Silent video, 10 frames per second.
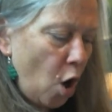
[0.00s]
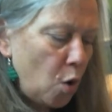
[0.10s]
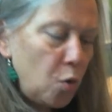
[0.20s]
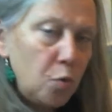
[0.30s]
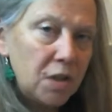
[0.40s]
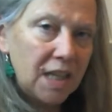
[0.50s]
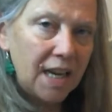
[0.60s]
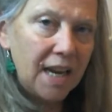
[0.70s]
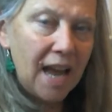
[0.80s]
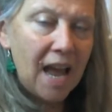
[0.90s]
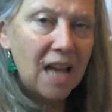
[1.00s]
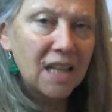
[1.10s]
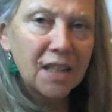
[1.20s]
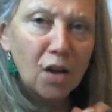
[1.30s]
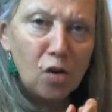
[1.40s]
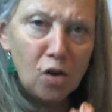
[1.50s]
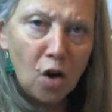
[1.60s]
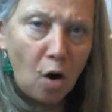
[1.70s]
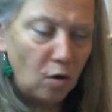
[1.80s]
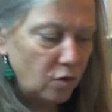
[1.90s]
Knots,
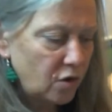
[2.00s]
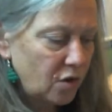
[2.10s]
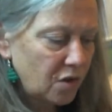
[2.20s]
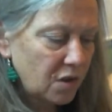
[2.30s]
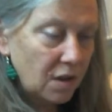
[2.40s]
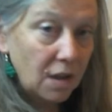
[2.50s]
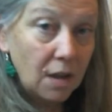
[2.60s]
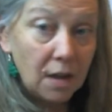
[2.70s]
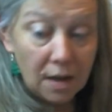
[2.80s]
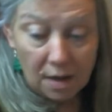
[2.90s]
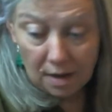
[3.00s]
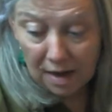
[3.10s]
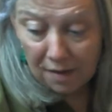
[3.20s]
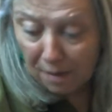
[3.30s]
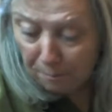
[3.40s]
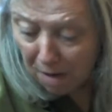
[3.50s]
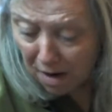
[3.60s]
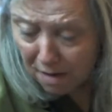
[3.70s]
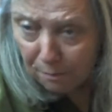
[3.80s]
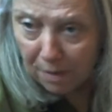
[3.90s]
knots. Now there
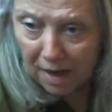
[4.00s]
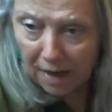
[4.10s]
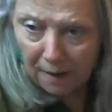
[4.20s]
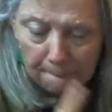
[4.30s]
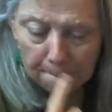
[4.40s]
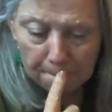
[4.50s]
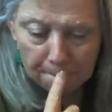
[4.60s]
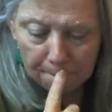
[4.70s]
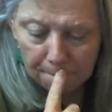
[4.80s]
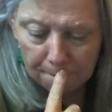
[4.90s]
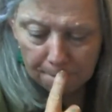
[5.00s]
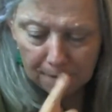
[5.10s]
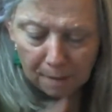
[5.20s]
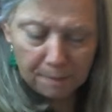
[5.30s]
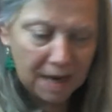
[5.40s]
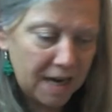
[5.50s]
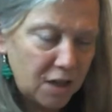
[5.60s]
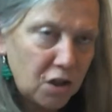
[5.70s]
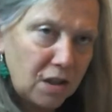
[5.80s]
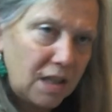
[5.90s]
might be a
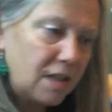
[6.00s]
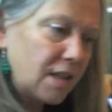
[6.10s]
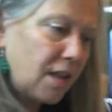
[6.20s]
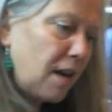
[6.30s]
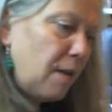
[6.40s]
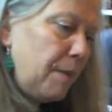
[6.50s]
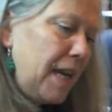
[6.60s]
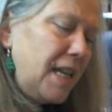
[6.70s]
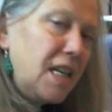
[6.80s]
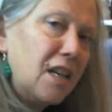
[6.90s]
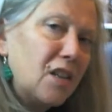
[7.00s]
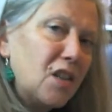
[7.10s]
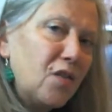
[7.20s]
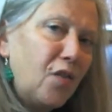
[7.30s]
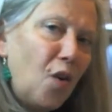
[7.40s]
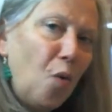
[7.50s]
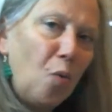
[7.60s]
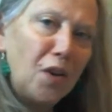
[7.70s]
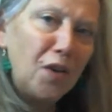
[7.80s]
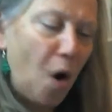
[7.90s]
page in the encyclopedias for
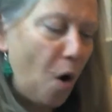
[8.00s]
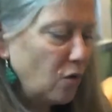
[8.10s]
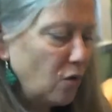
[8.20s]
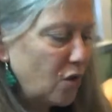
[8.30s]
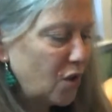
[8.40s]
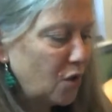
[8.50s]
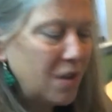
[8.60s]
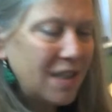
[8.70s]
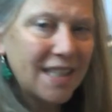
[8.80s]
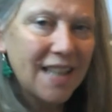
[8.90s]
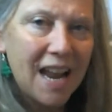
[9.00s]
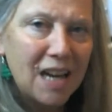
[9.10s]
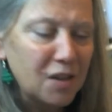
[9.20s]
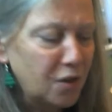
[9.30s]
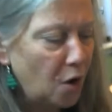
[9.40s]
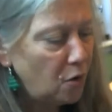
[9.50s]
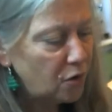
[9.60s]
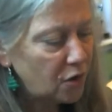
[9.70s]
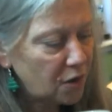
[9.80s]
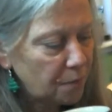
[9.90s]
all the knots, all the sailors'
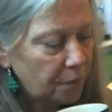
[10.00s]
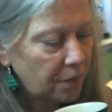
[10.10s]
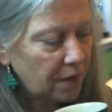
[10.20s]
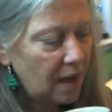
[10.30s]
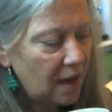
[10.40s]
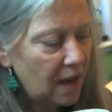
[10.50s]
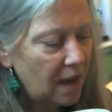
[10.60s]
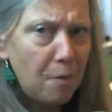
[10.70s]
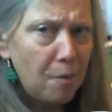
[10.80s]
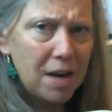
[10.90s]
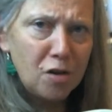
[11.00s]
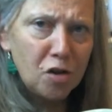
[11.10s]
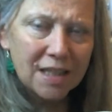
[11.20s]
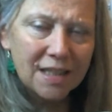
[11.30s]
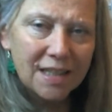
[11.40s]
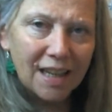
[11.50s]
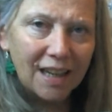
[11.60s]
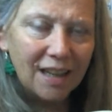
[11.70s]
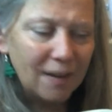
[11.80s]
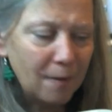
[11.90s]
knots. How
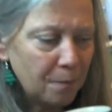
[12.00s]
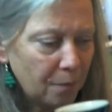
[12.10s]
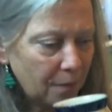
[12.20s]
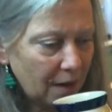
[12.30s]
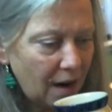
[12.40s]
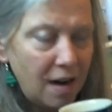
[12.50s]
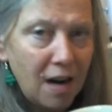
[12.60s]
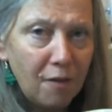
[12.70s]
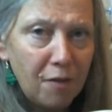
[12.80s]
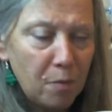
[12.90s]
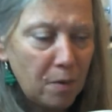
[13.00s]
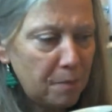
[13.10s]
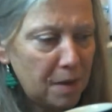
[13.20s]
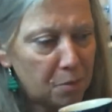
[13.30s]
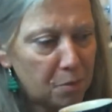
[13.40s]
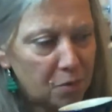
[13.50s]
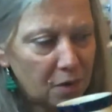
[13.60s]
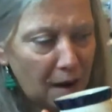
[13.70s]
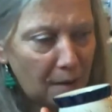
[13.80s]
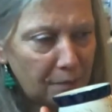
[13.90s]
interesting. I love it when people